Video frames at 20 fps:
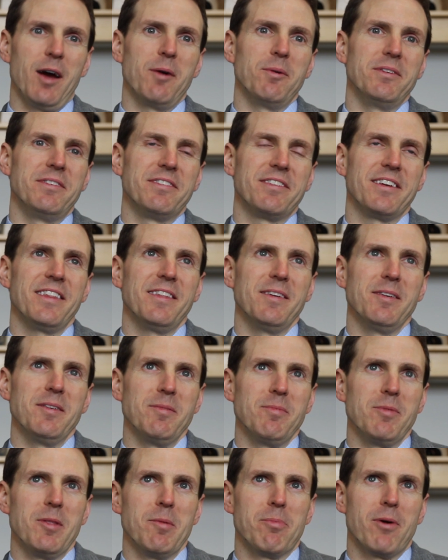I would say
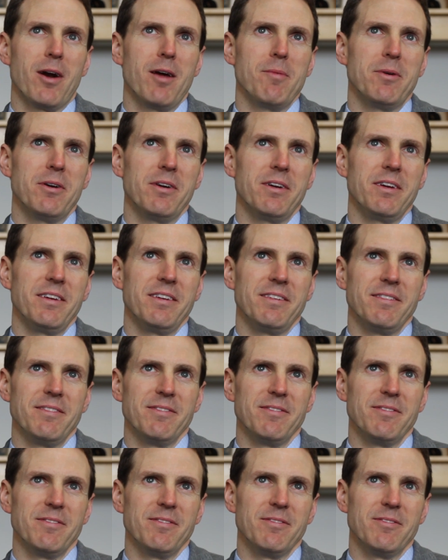the primary
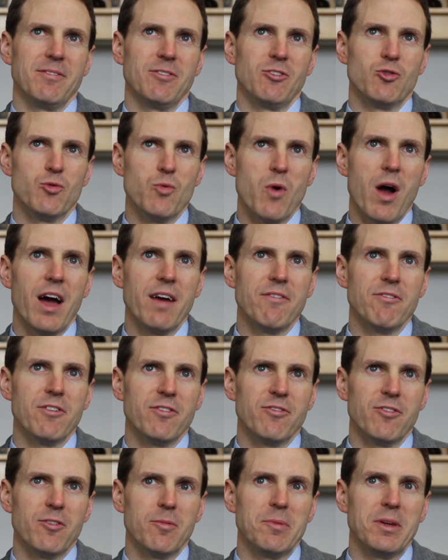driver
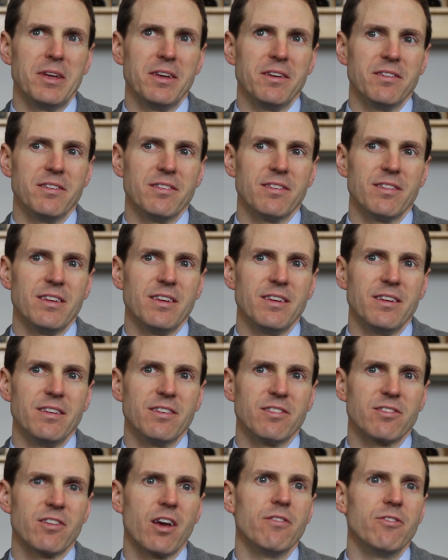for me is the
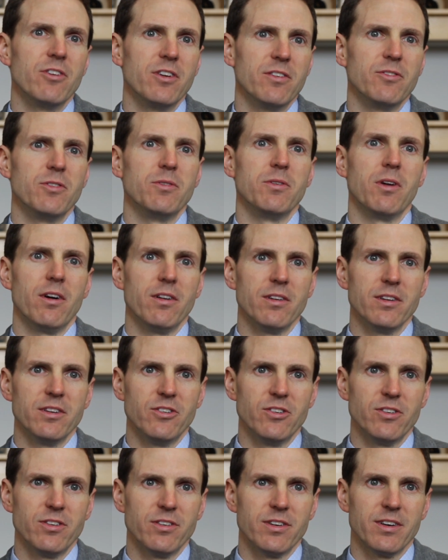discovery of new knowledge.